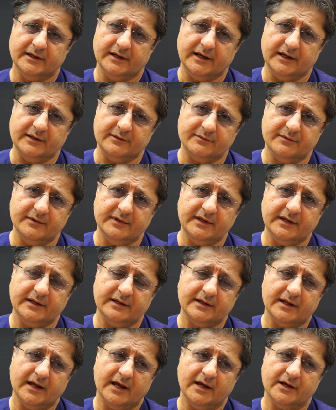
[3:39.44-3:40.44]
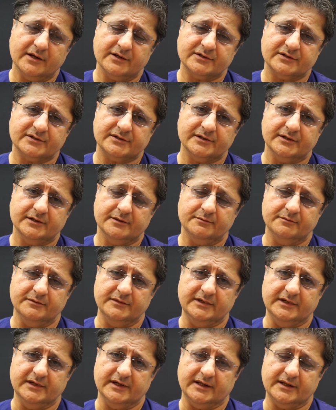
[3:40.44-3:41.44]
it really allows
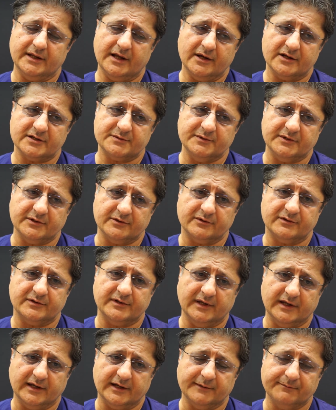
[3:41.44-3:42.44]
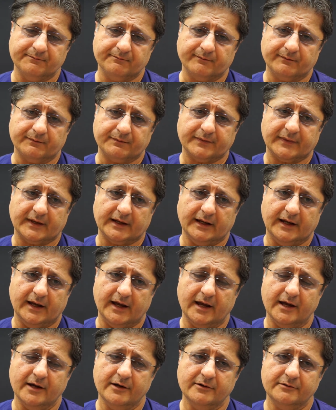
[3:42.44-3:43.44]
me to think
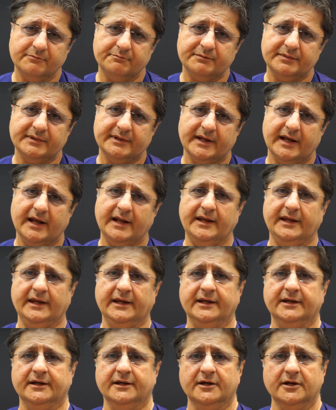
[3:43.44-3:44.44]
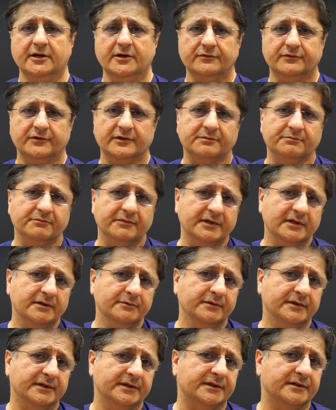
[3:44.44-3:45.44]
how planning with
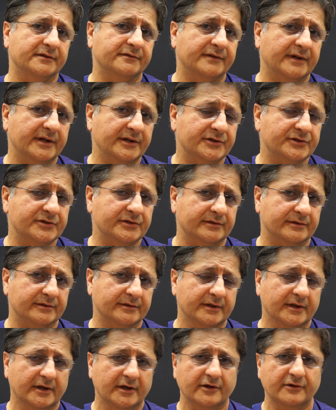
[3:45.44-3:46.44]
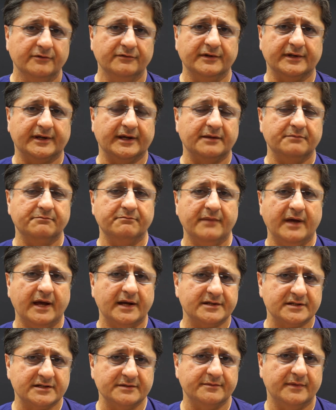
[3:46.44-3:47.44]
minimal intervention we can
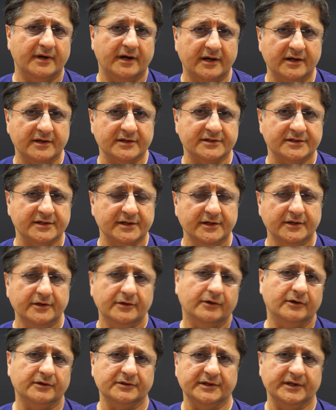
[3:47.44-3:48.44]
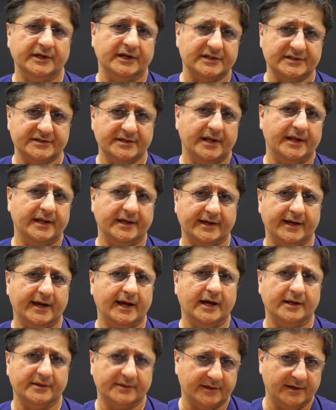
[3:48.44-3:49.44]
maximize on the aesthetic
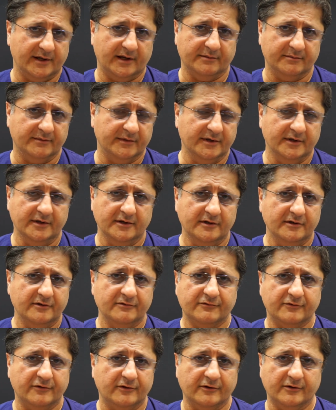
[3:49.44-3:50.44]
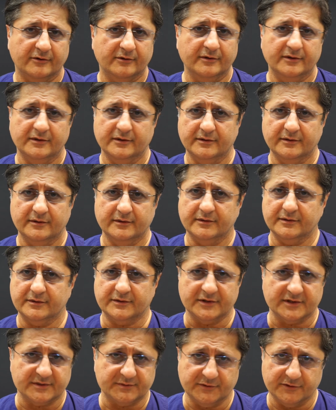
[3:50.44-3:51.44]
outcome for
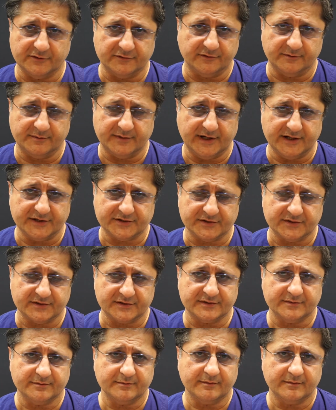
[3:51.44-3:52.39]
these beautiful patients.